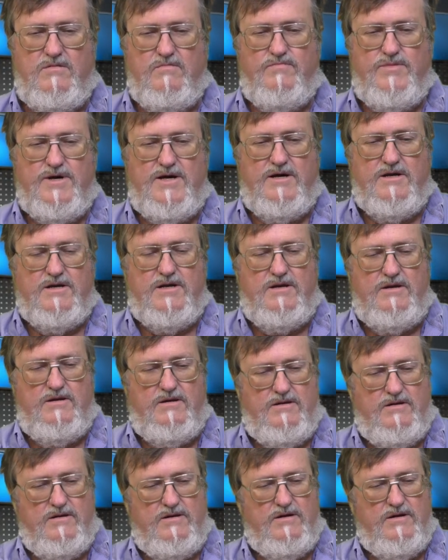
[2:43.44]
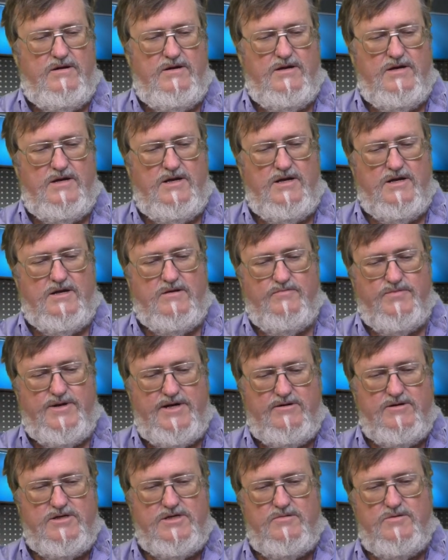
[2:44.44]
but in
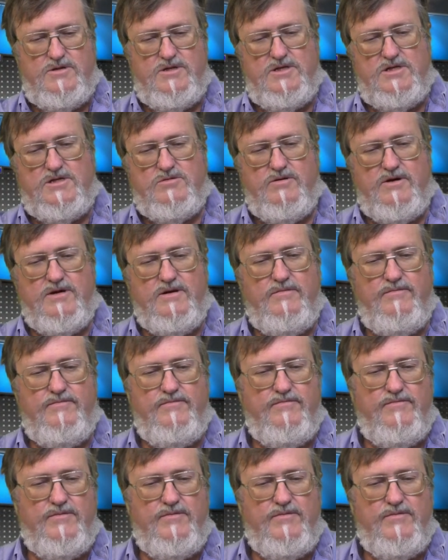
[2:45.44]
comparison to this one